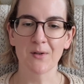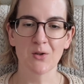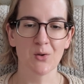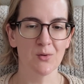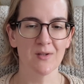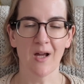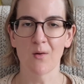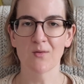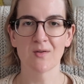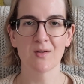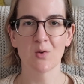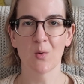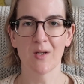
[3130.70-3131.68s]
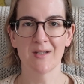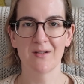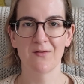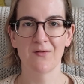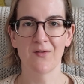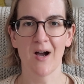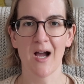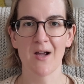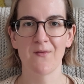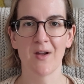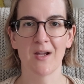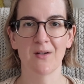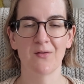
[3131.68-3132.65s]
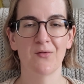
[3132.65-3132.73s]
2025
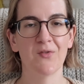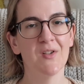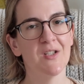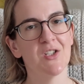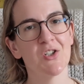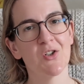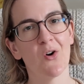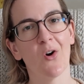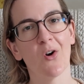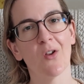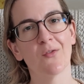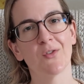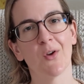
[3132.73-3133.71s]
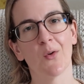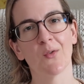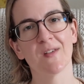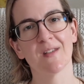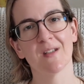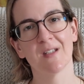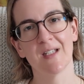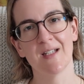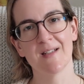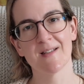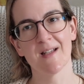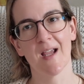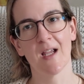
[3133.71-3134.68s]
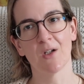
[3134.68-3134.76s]
and finish all of those
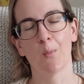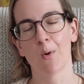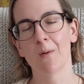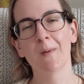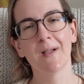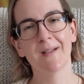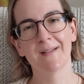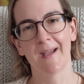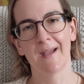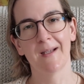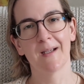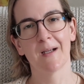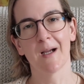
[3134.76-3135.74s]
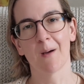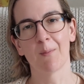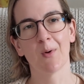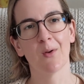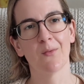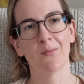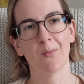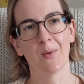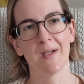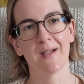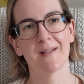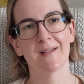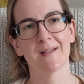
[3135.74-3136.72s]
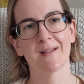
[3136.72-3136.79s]
knits, and probably take a couple of
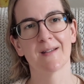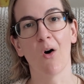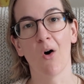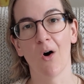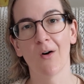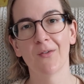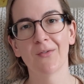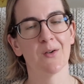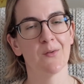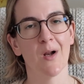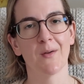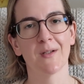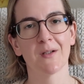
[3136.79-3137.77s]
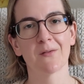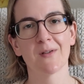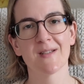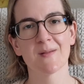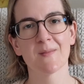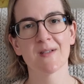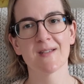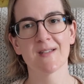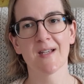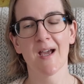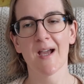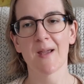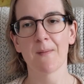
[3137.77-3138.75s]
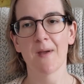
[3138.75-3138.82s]
weeks off around the Christmas
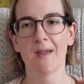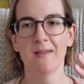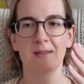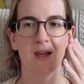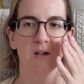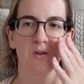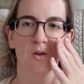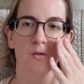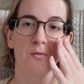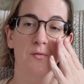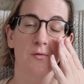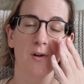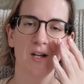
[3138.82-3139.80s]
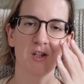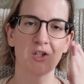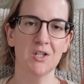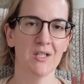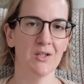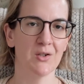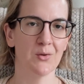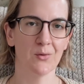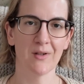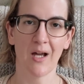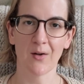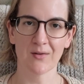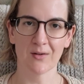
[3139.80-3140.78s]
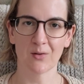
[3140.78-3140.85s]
time and then go fresh in
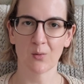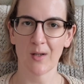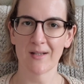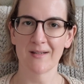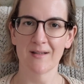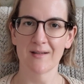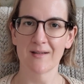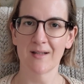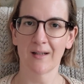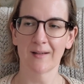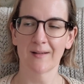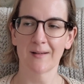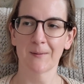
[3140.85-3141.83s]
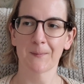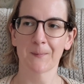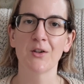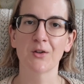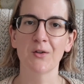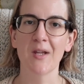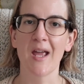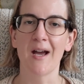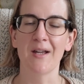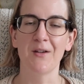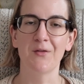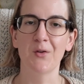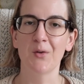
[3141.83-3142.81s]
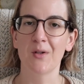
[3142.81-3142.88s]
2026. So yeah,
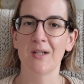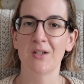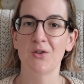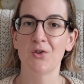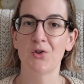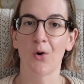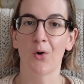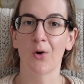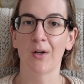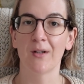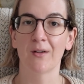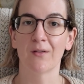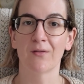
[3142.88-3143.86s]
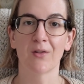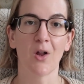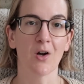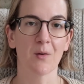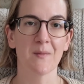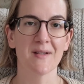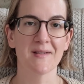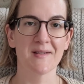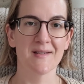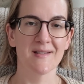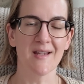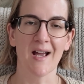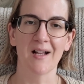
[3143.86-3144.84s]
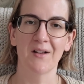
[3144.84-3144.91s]
if you enjoy Vlogmas
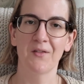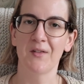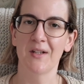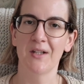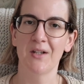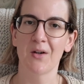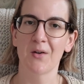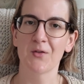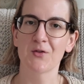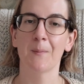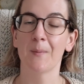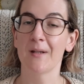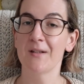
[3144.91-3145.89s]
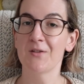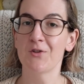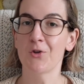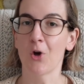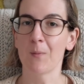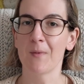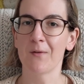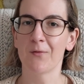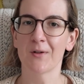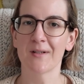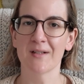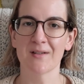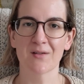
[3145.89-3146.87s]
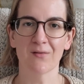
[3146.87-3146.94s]
style videos, please join me for
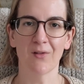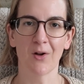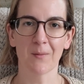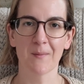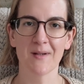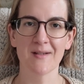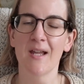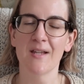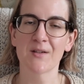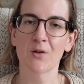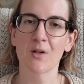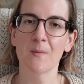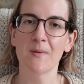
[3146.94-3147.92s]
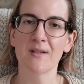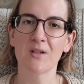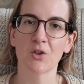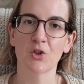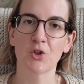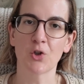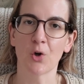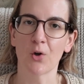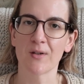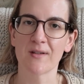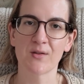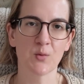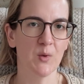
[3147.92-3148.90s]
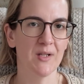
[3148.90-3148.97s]
this Vlogmas. It's gonna be short,
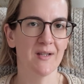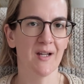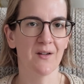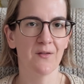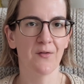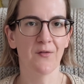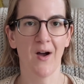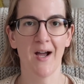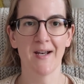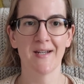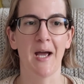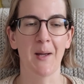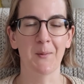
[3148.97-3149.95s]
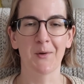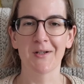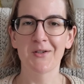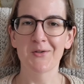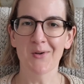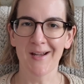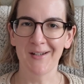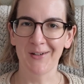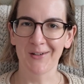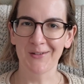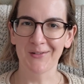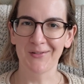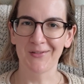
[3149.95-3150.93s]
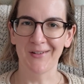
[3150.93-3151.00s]
sweet and fun. I'm gonna try not
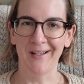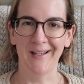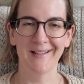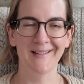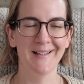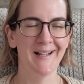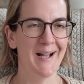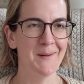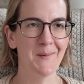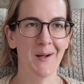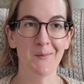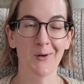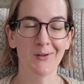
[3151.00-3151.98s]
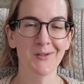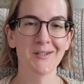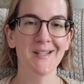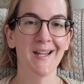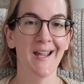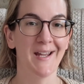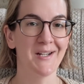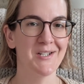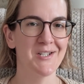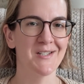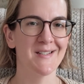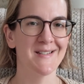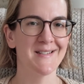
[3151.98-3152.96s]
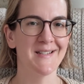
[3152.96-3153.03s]
to fail. I'm already
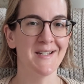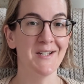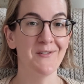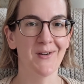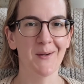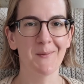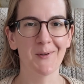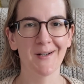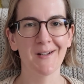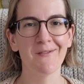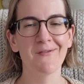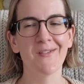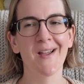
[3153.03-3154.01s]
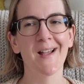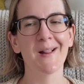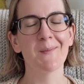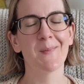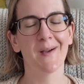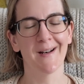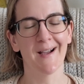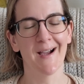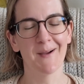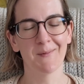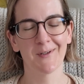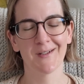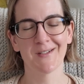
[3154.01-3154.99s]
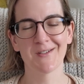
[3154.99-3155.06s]
anxious if I'm gonna fail, but I'm
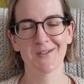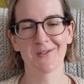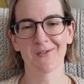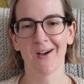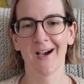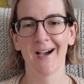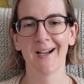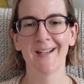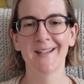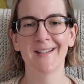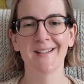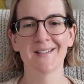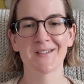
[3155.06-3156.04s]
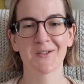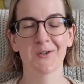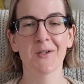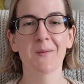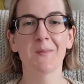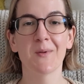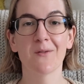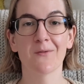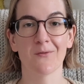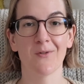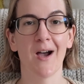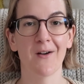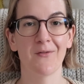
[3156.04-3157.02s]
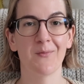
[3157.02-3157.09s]
gonna try. It's gonna be
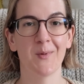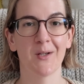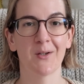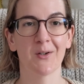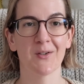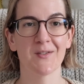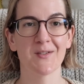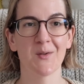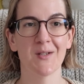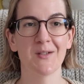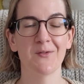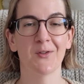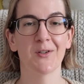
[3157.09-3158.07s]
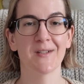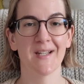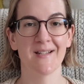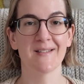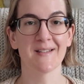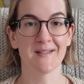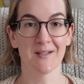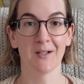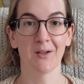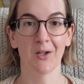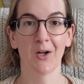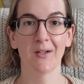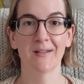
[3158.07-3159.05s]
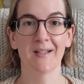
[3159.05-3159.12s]
rough because 24 days is a
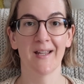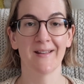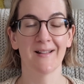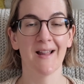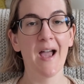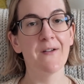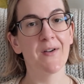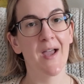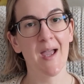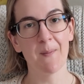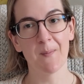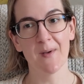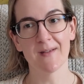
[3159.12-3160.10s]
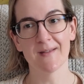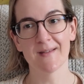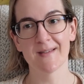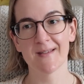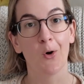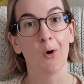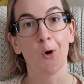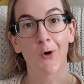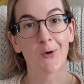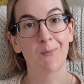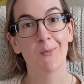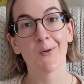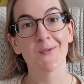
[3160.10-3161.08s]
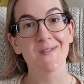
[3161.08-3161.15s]
lot, and life happens,
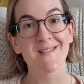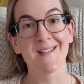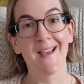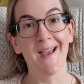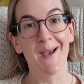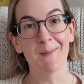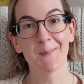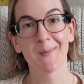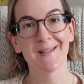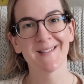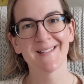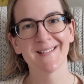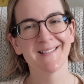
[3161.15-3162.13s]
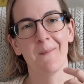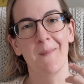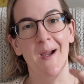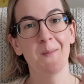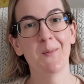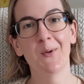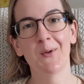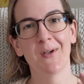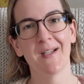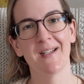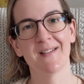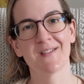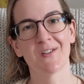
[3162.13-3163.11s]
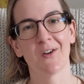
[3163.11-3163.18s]
hormones happen. My mood
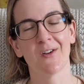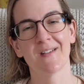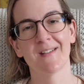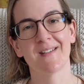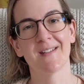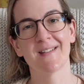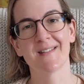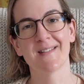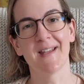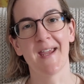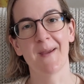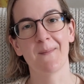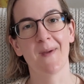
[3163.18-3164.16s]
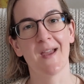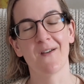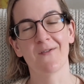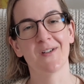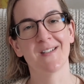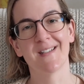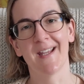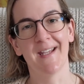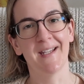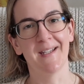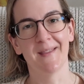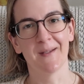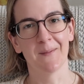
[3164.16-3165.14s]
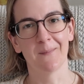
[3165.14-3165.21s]
is not the same every day
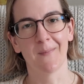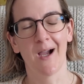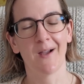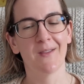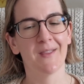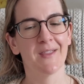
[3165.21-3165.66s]
in the month,